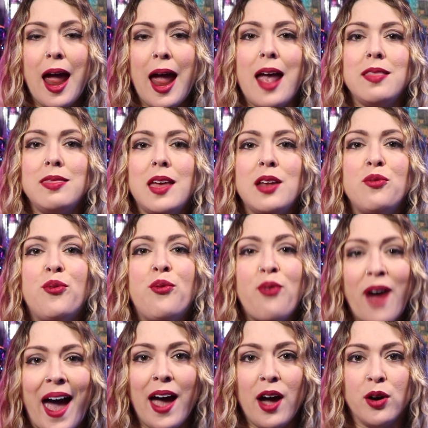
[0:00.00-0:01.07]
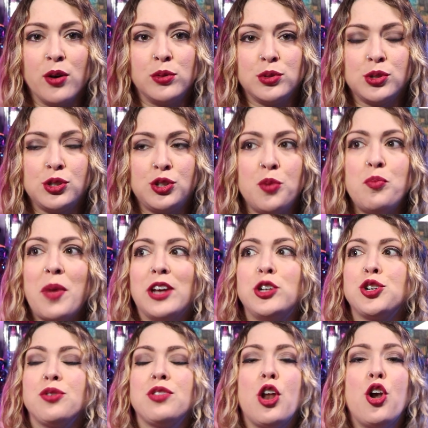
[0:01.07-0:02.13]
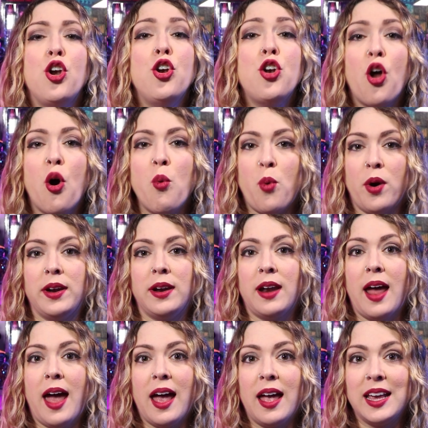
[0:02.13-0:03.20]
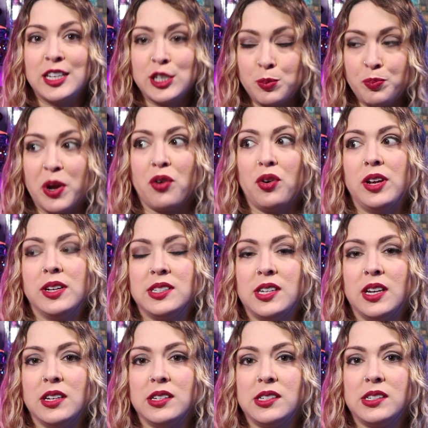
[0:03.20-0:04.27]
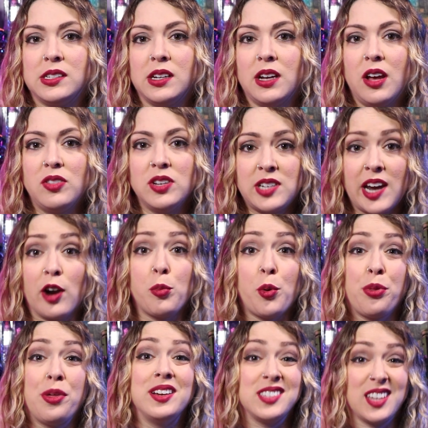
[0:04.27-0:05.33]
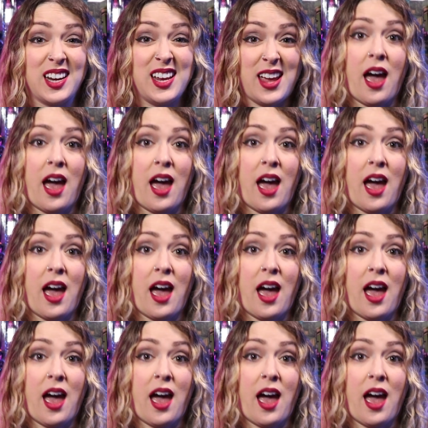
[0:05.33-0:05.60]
and then vows to make sure that no one experiences the terrible things that he